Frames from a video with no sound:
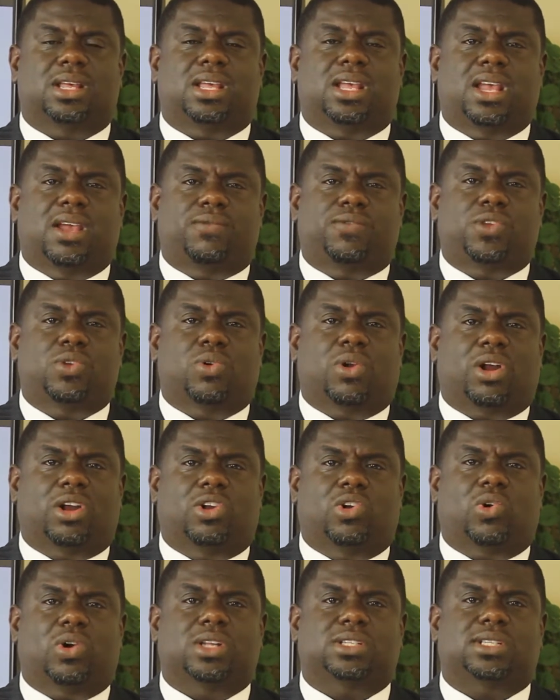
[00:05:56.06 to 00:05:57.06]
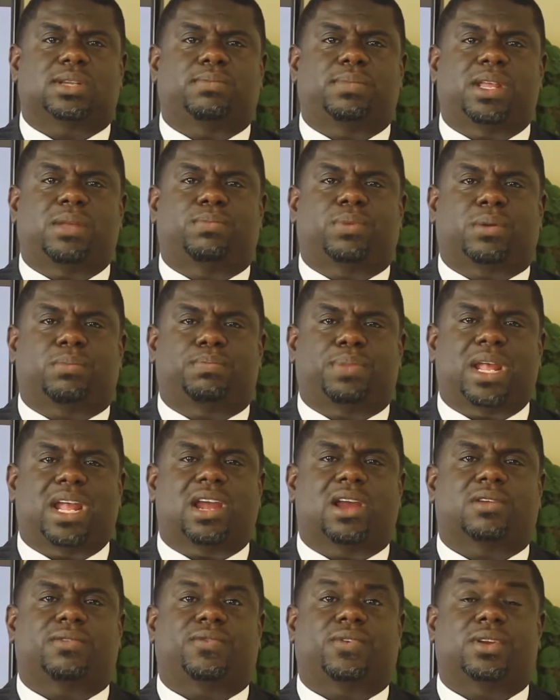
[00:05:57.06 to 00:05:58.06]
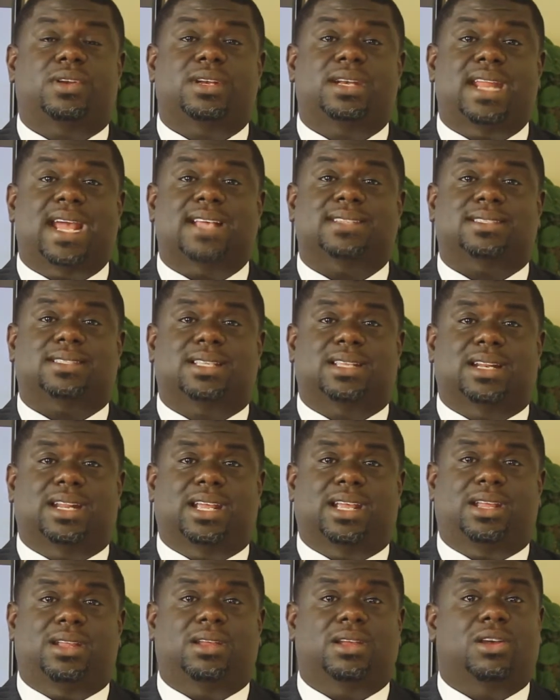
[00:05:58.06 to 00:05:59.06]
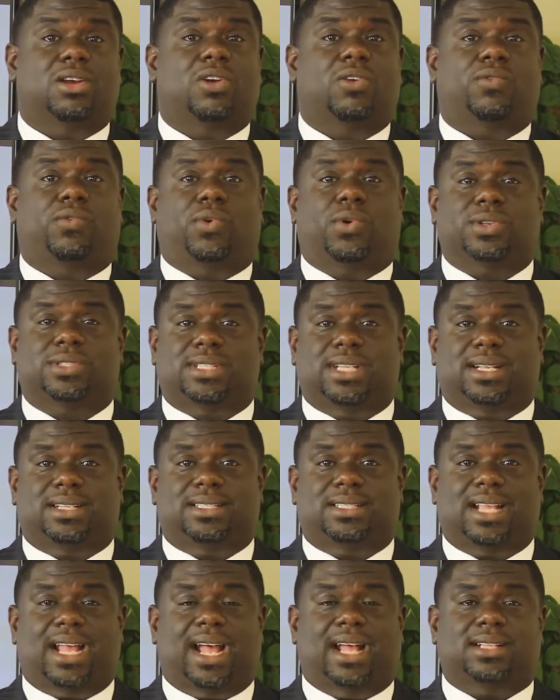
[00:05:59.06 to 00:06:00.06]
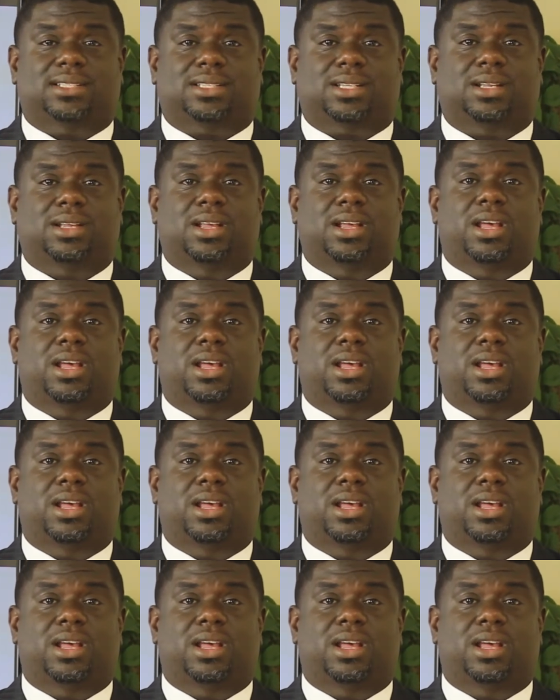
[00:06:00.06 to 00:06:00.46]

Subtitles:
If you are going to be prepared for destiny, for success,